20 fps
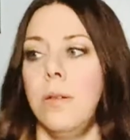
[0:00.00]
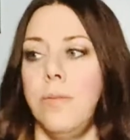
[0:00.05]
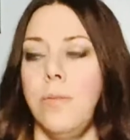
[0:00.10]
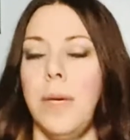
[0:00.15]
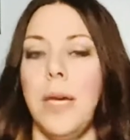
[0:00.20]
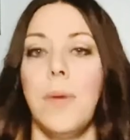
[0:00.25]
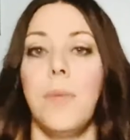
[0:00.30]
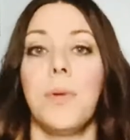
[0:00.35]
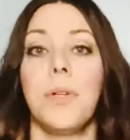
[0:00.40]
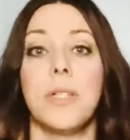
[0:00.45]

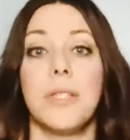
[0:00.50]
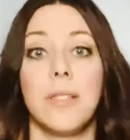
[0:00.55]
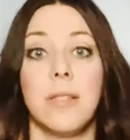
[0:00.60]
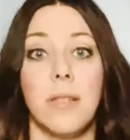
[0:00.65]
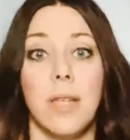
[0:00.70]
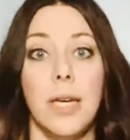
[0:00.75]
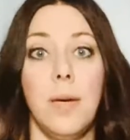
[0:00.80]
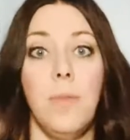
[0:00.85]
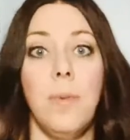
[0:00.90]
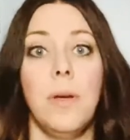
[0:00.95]
be able to
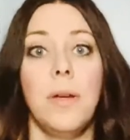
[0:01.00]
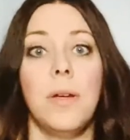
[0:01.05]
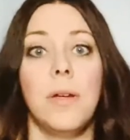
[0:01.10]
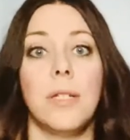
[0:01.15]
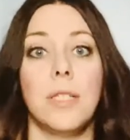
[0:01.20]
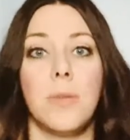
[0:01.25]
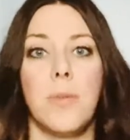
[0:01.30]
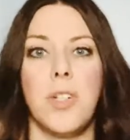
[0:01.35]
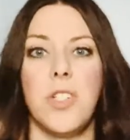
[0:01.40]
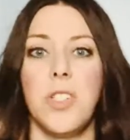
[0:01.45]
sleep,
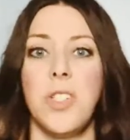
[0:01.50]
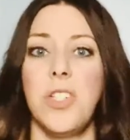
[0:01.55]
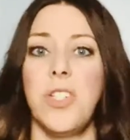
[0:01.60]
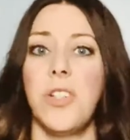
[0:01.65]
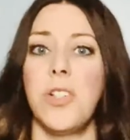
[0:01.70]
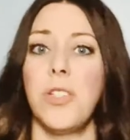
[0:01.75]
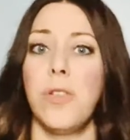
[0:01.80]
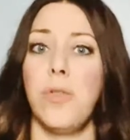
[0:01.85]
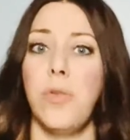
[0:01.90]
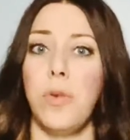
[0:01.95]
especially
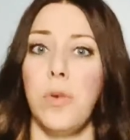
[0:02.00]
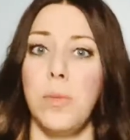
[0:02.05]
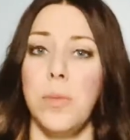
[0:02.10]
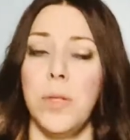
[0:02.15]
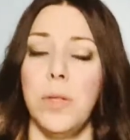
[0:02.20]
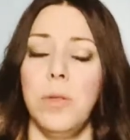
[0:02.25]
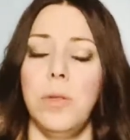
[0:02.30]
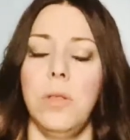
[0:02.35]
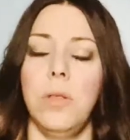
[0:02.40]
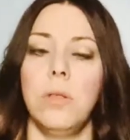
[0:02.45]
during the full
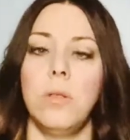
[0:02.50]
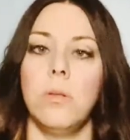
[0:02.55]
moon.